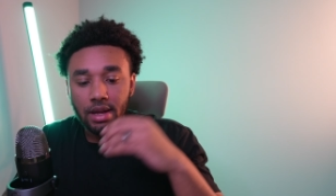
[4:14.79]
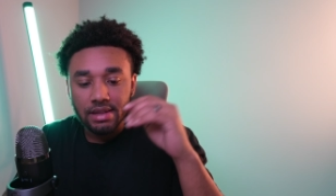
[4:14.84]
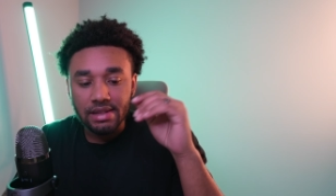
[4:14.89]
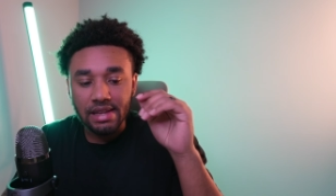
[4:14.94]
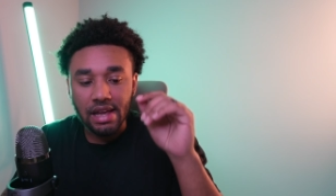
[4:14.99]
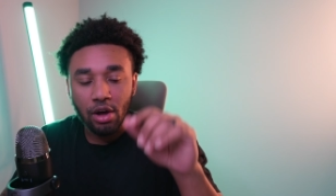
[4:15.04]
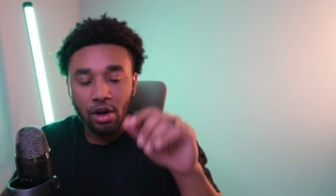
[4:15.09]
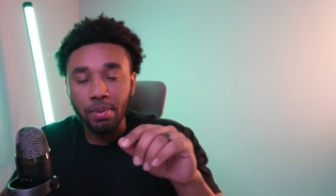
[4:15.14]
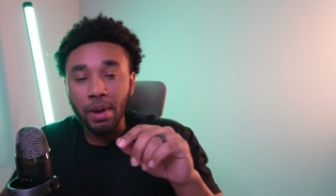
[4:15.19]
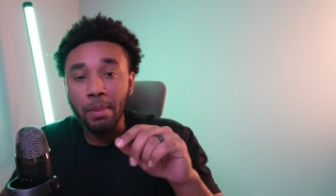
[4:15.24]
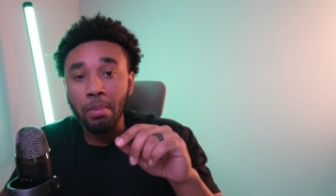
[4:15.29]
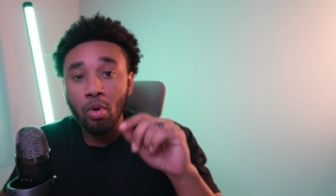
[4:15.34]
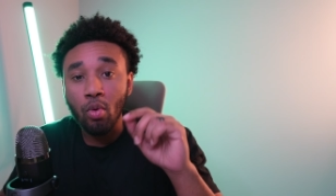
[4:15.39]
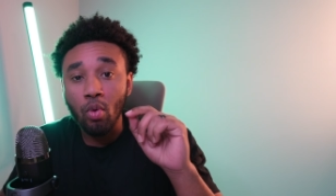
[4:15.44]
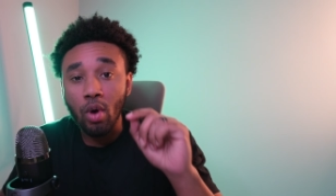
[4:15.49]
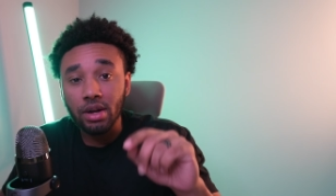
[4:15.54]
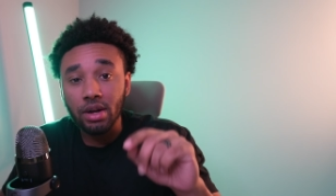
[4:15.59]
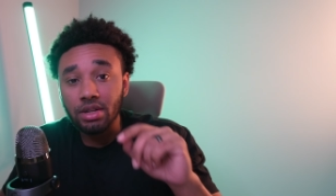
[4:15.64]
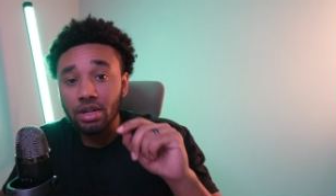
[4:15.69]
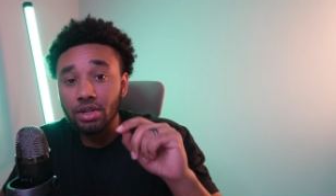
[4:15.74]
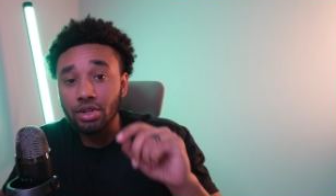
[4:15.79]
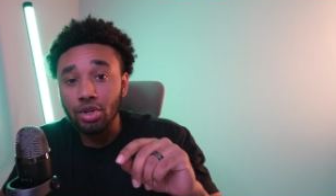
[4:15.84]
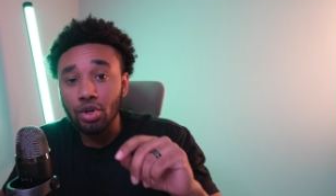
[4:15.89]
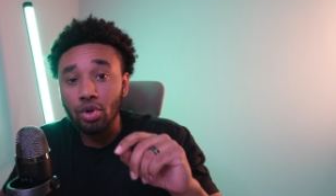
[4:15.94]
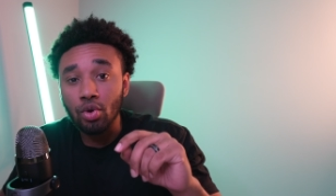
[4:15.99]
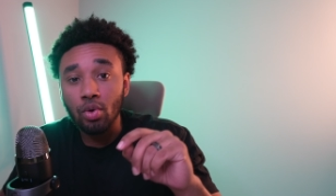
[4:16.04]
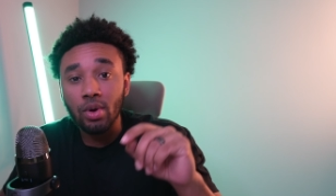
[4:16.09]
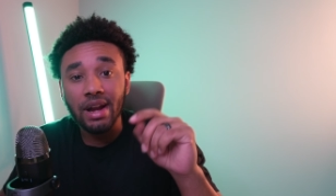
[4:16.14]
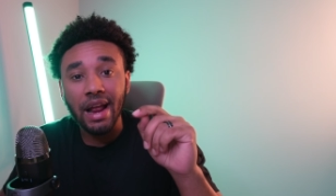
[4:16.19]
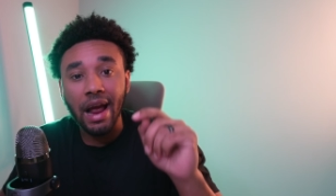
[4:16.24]
tell people what to
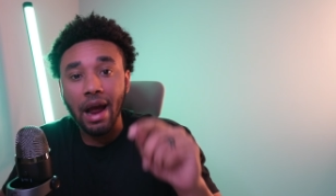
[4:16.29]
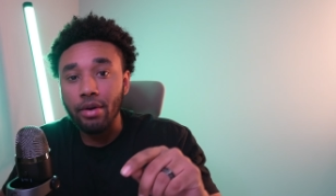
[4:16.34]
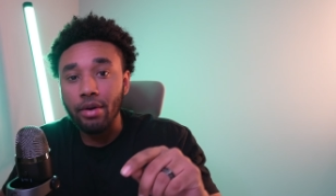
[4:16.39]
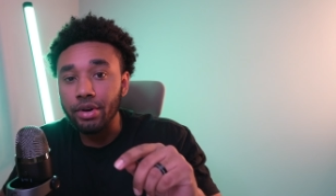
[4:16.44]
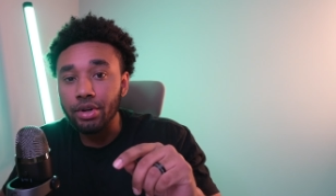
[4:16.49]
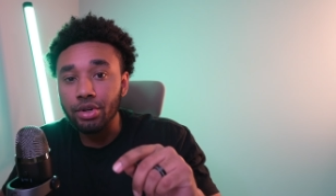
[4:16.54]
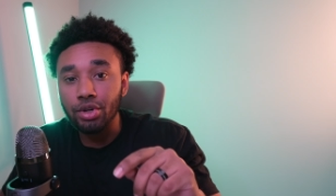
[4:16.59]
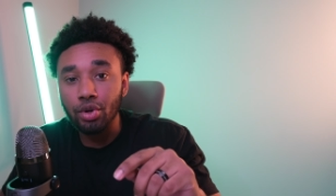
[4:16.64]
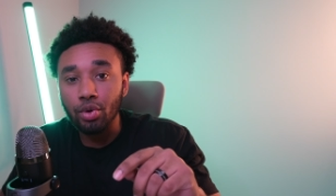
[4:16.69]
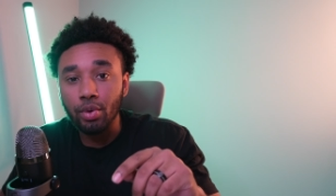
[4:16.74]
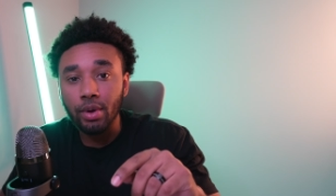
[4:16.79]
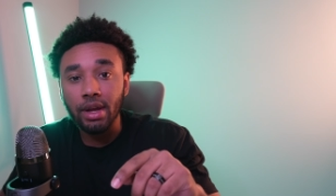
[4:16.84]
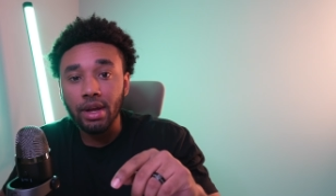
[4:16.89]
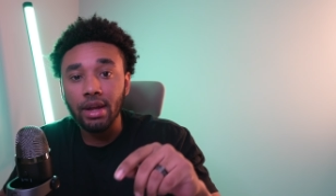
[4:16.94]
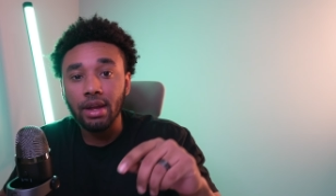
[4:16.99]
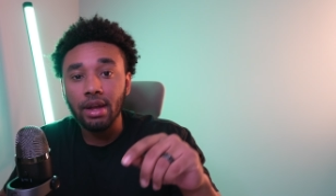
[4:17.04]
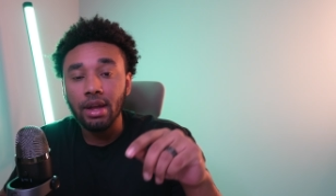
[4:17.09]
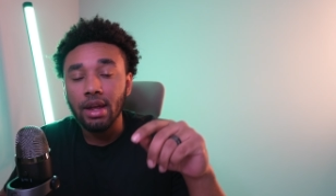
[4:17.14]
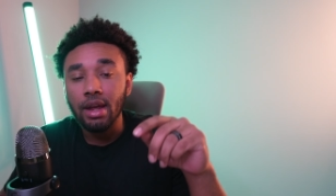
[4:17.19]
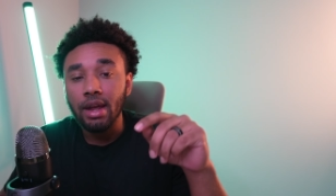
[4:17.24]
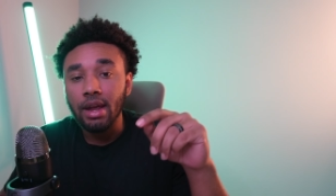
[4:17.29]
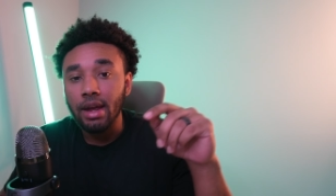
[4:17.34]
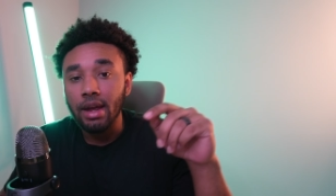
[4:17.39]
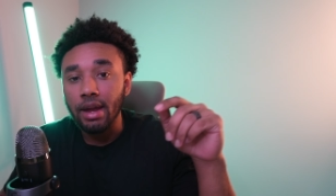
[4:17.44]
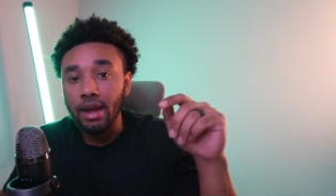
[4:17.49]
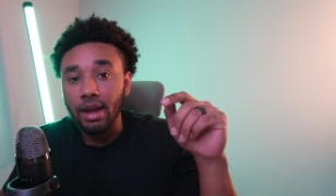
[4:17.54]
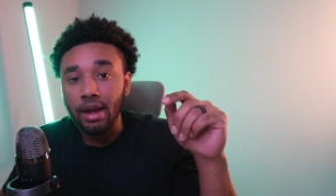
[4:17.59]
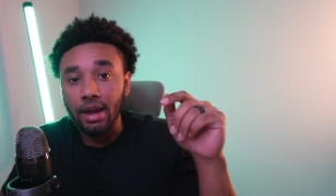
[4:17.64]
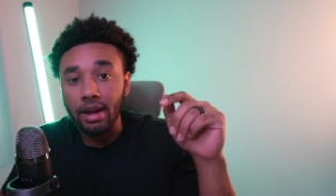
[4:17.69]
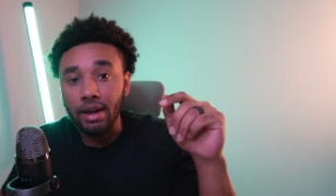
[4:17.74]
do and how to do it
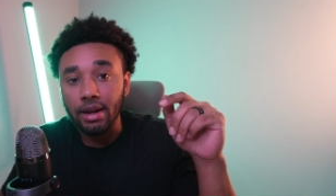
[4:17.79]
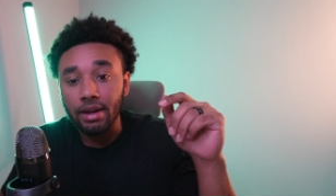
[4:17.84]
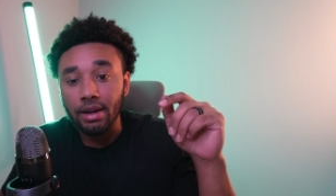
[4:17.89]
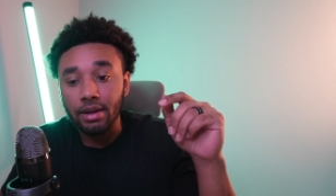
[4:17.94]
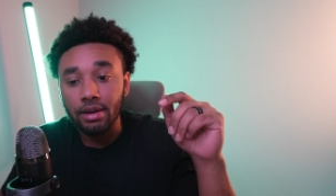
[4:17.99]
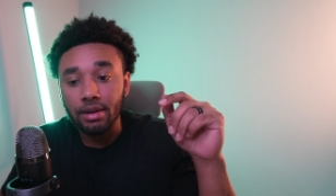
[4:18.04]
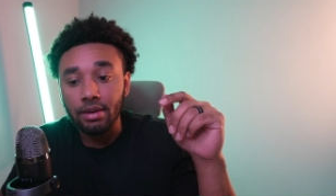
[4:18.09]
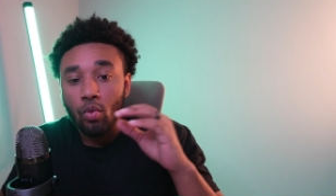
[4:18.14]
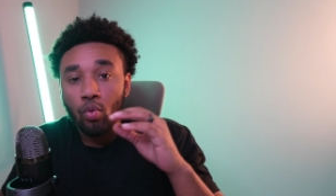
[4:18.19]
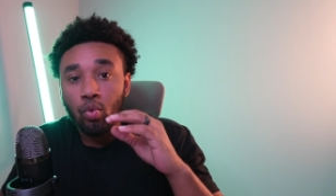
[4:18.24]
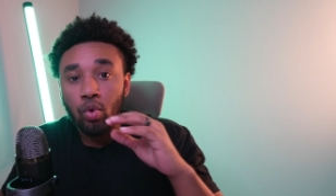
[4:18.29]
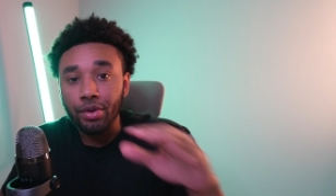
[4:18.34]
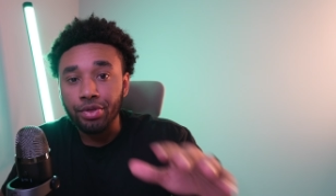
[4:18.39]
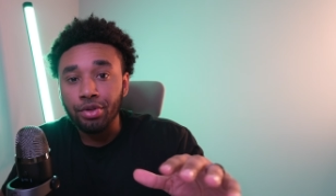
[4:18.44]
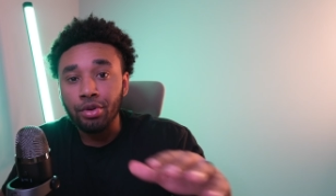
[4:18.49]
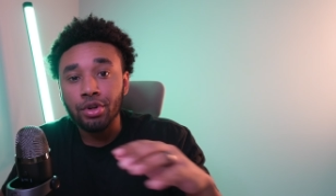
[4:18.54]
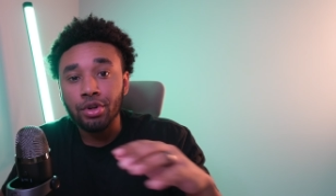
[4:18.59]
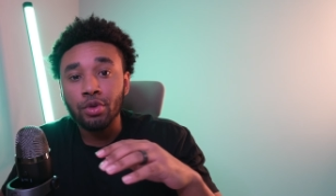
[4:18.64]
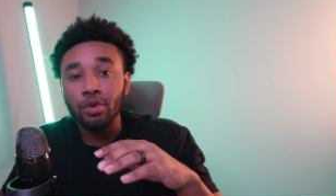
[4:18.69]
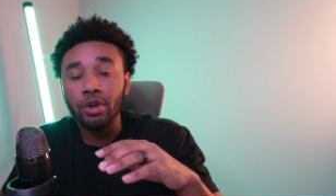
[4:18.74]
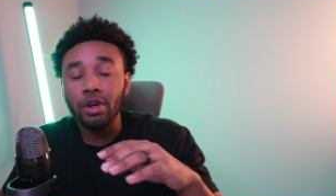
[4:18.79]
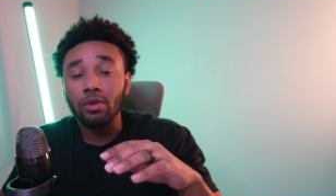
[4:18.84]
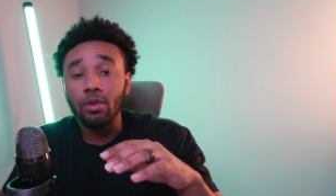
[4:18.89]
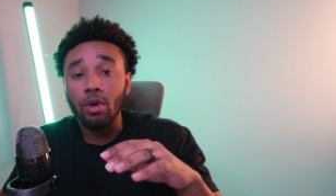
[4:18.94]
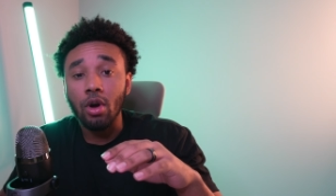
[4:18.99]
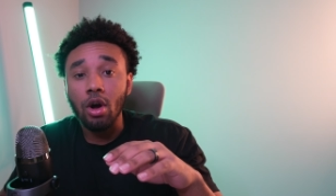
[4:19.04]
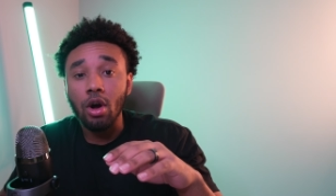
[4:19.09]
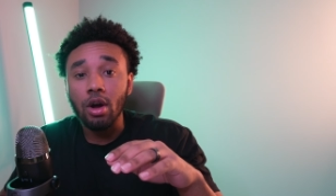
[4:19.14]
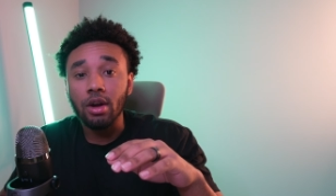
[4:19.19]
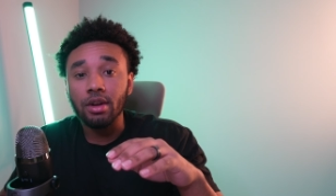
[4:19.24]
and what they're doing
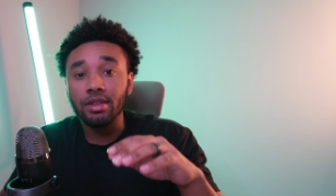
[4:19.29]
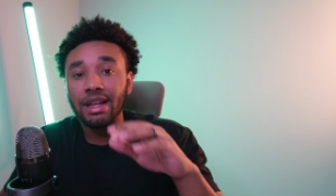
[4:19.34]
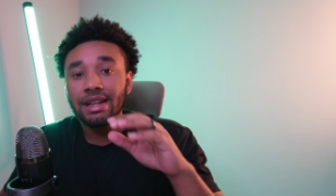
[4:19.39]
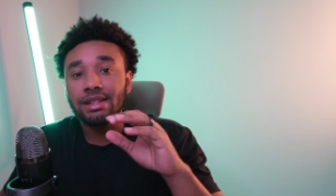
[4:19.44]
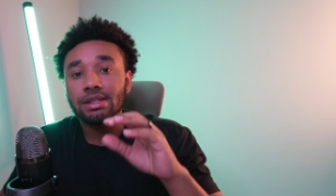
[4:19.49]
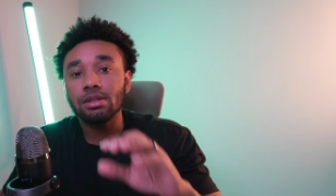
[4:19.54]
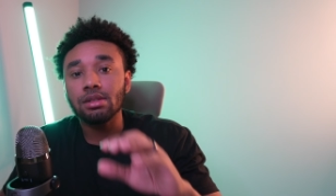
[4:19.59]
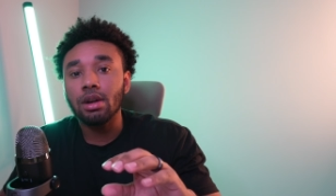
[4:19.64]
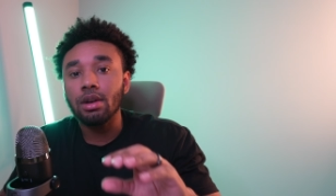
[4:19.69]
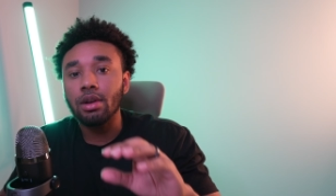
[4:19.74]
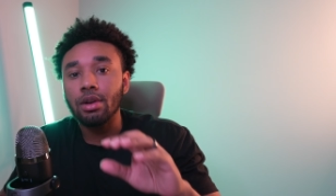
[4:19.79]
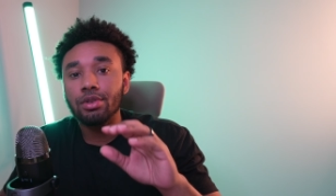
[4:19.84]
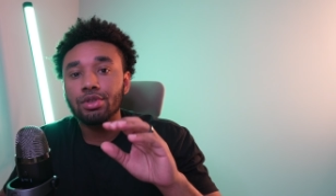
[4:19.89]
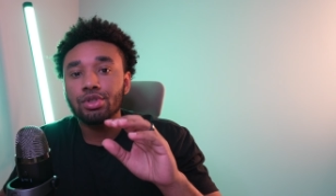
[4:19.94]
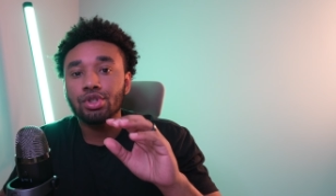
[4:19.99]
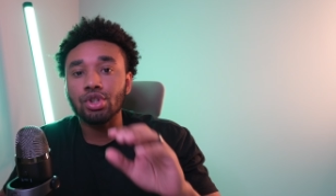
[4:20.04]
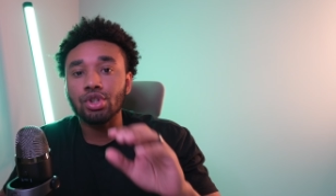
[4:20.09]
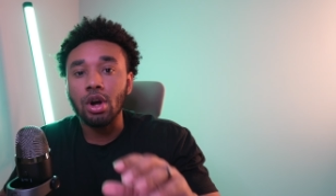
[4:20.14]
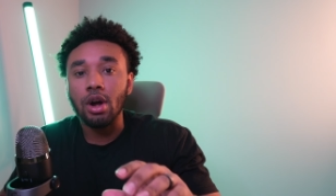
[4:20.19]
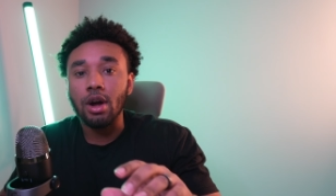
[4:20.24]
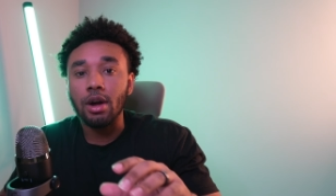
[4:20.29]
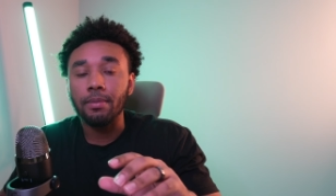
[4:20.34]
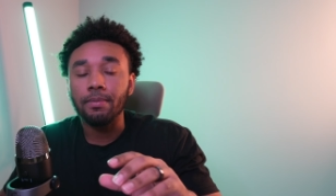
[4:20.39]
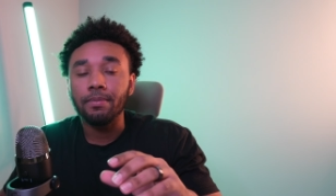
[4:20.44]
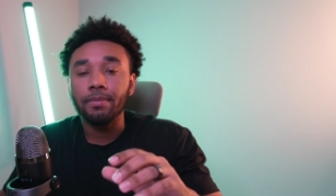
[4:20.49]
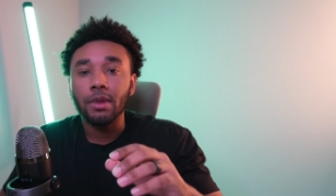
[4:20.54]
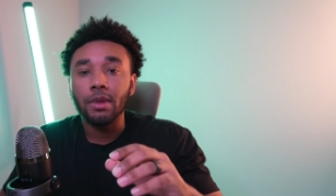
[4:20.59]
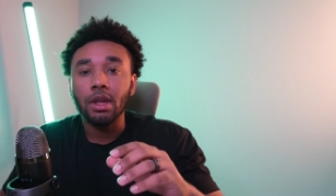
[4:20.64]
wrong. That's not our job.